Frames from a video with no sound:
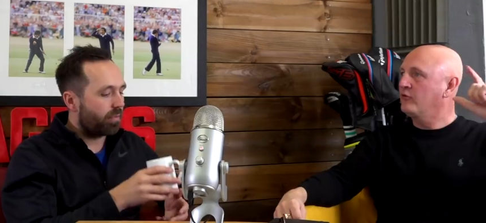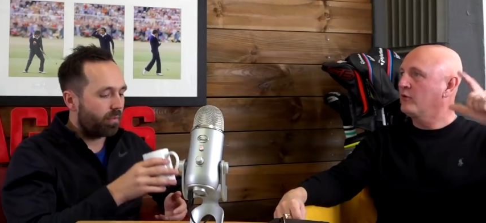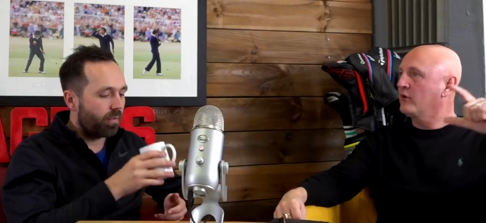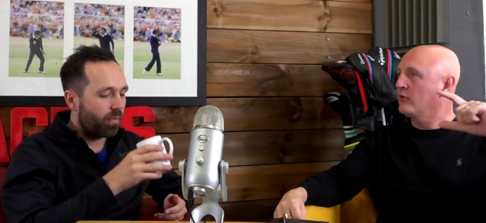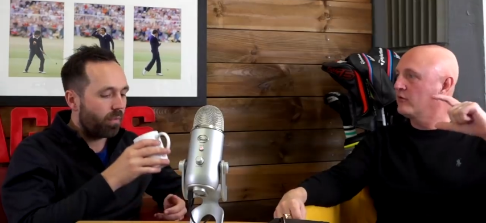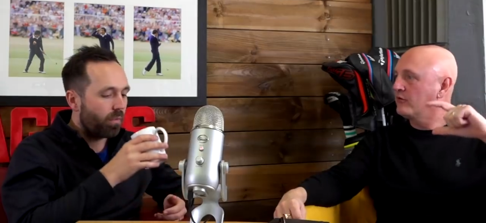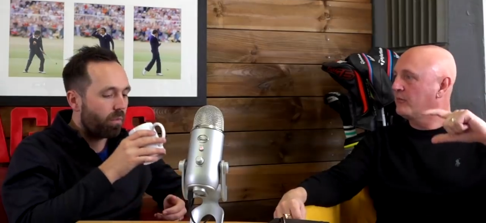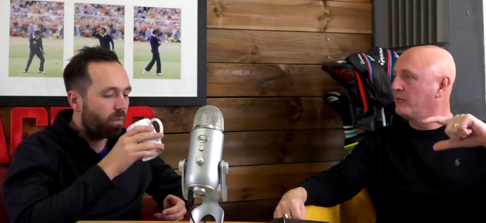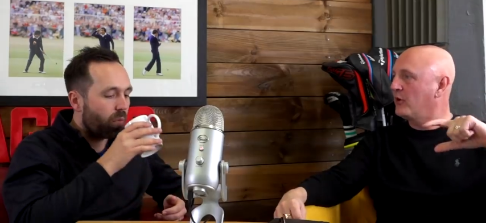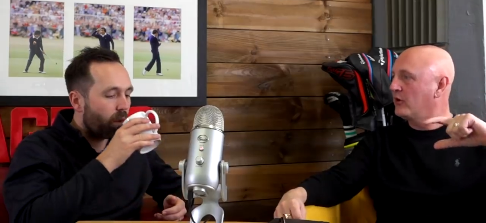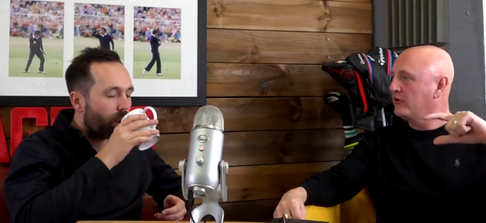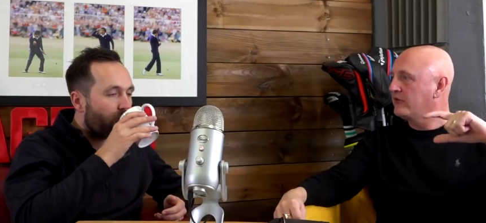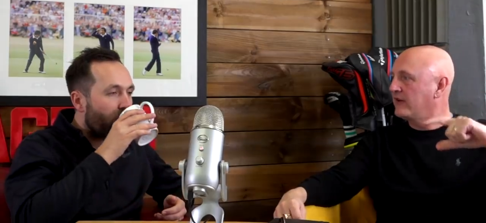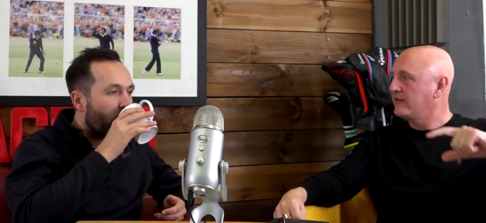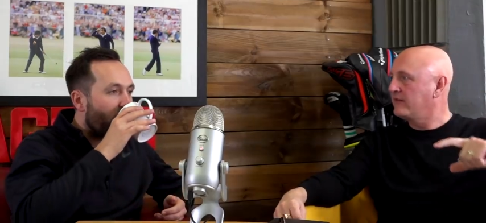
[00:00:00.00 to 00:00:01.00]
Speaker 1: I just want to go into
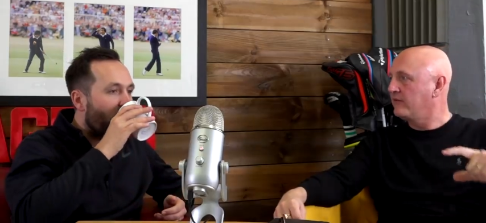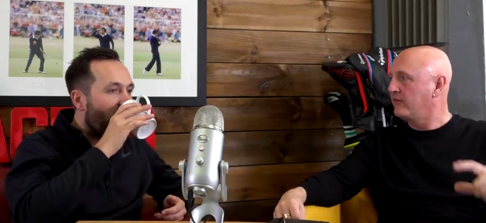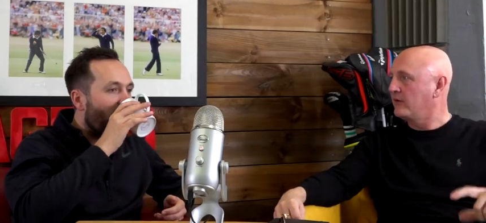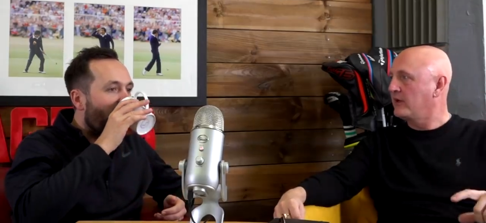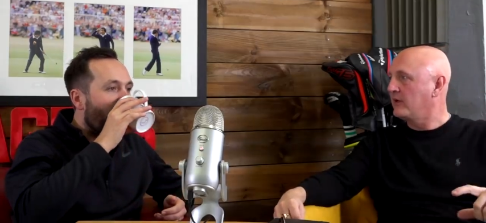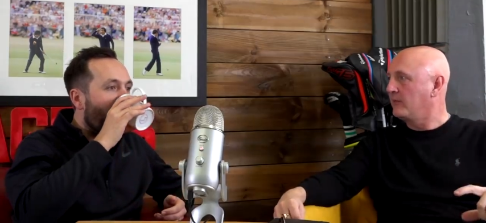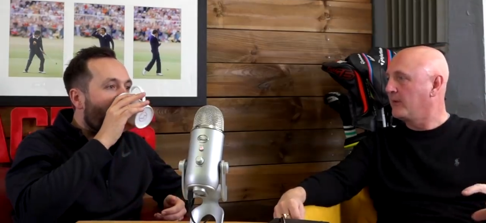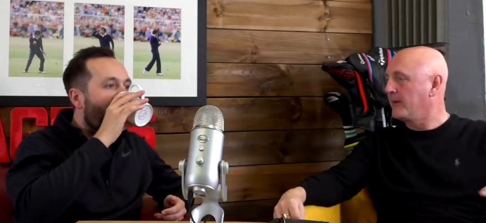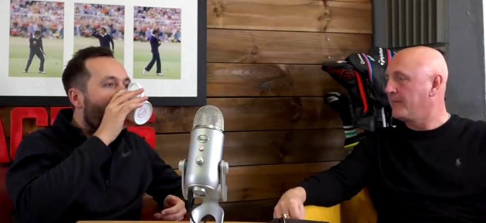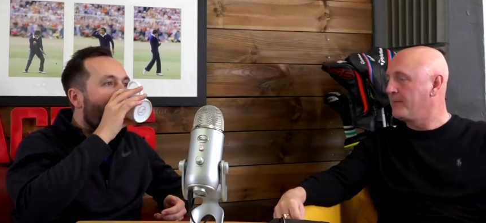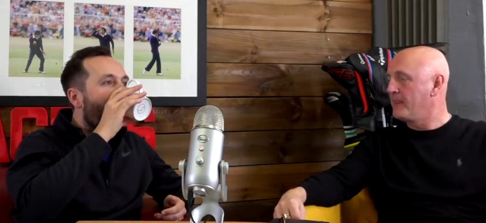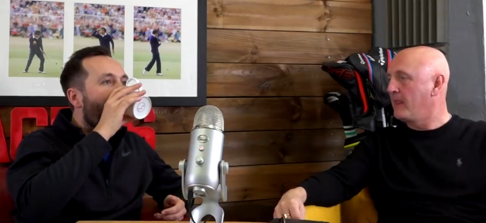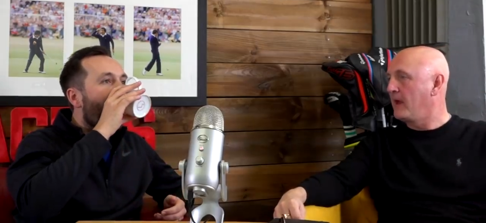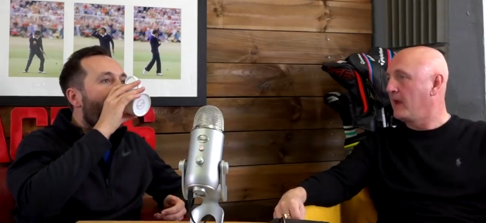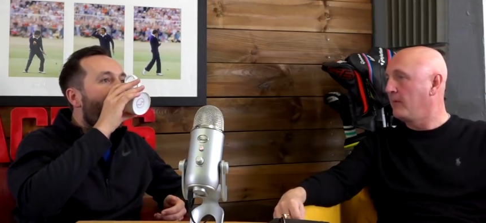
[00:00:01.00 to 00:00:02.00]
product testing for a little bit.
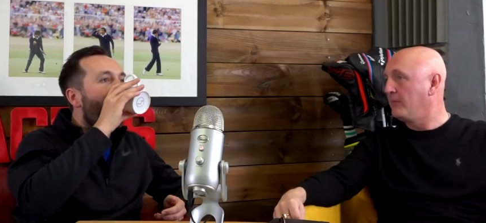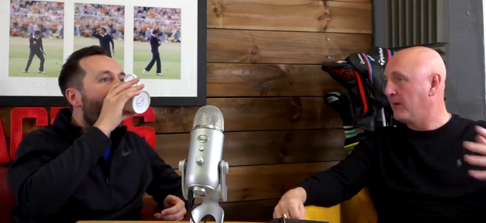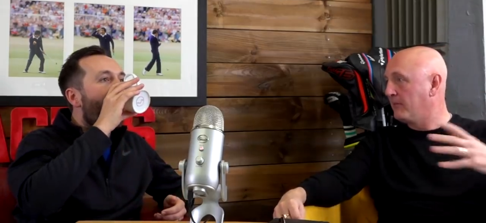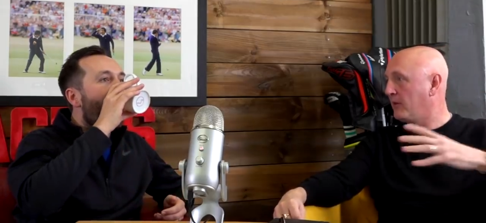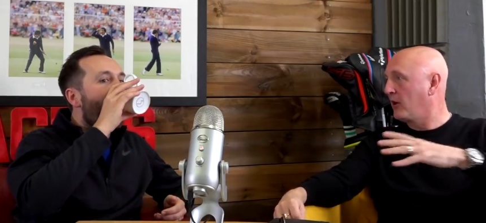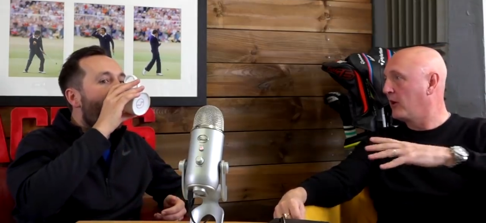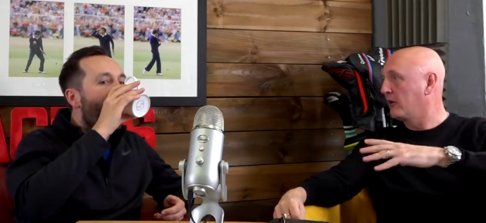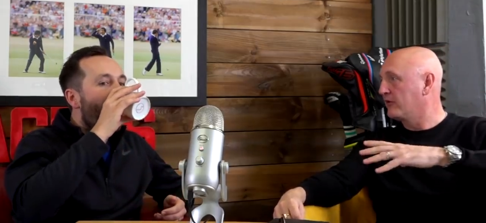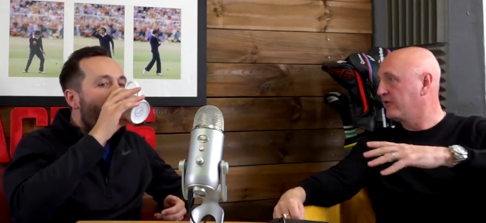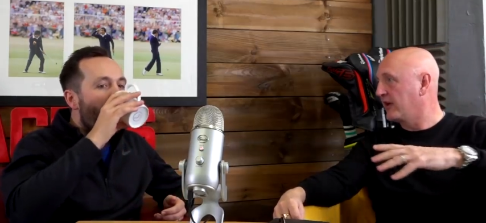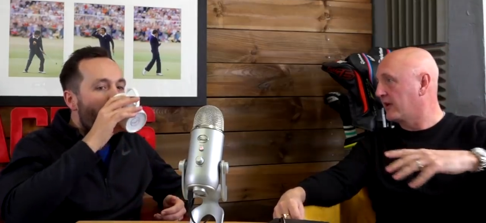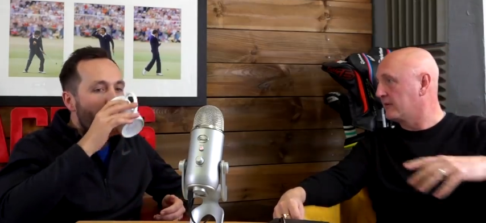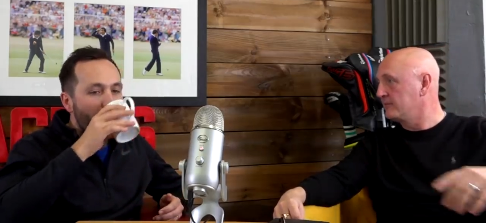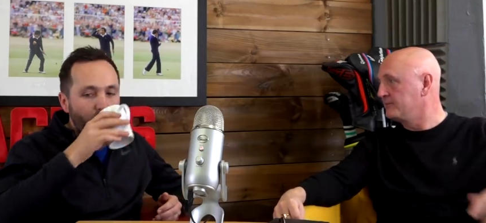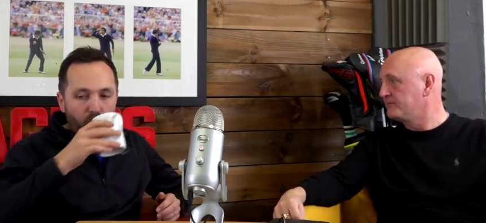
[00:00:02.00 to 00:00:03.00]
Uh, big part of the
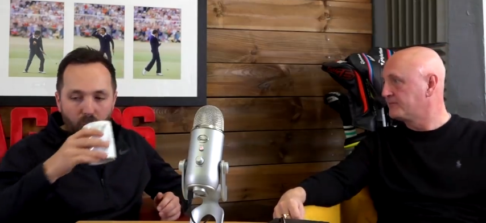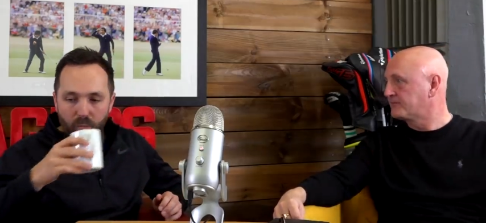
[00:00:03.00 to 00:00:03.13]
channel.